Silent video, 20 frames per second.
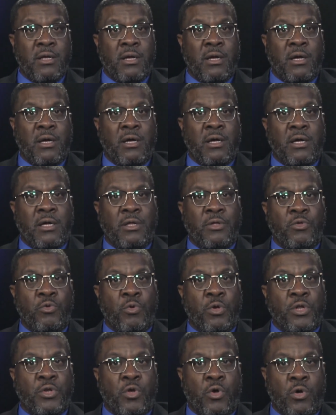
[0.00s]
You
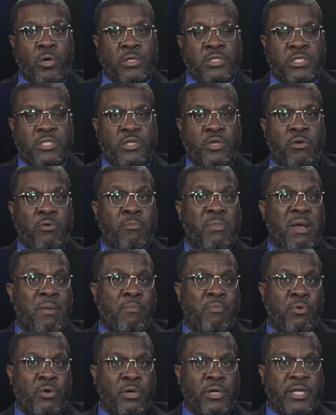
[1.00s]
can also, my
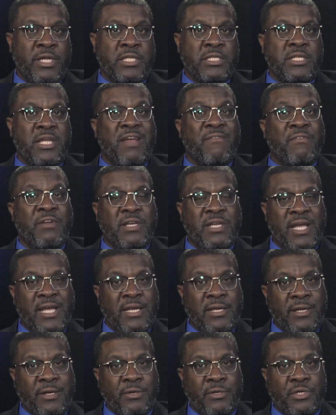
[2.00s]
book is Everyday
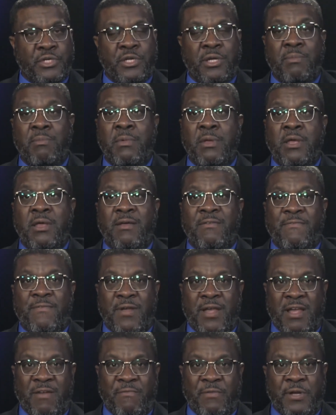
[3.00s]
Leadership
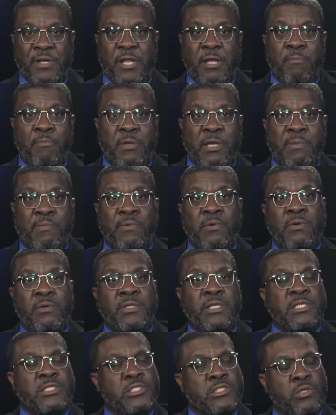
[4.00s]
for Everyday People.
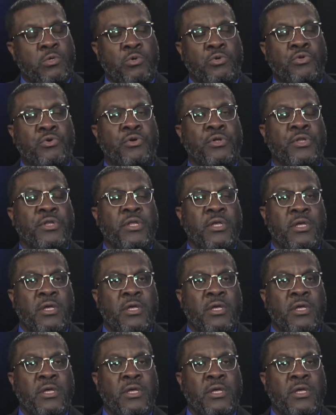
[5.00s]
It's sold on